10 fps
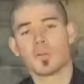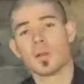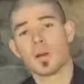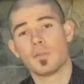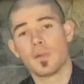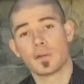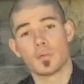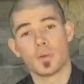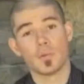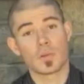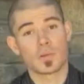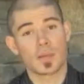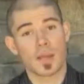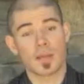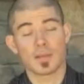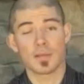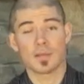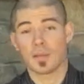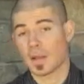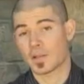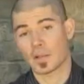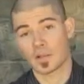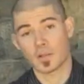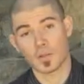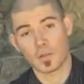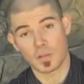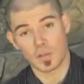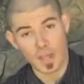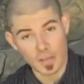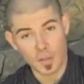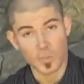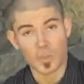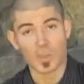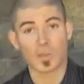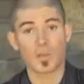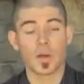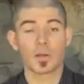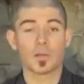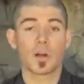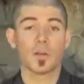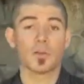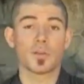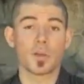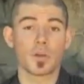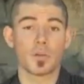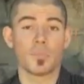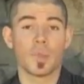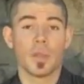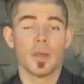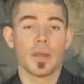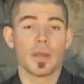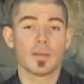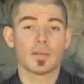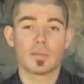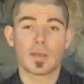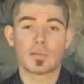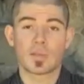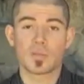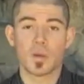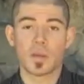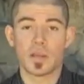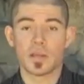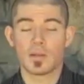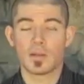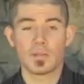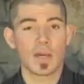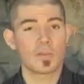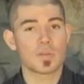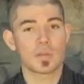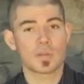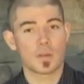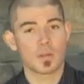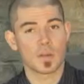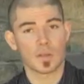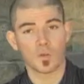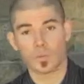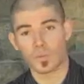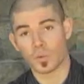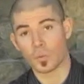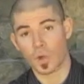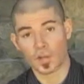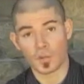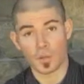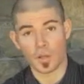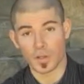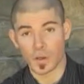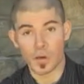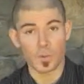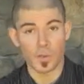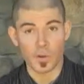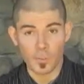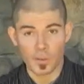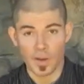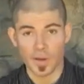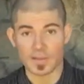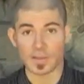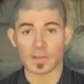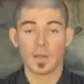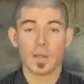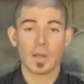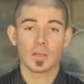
another great effect that we use in jazz, and actually it's used in classical music as well, is called the turn. And sometimes it's written in, sometimes it's just something you'll want to do on your own when you're improvising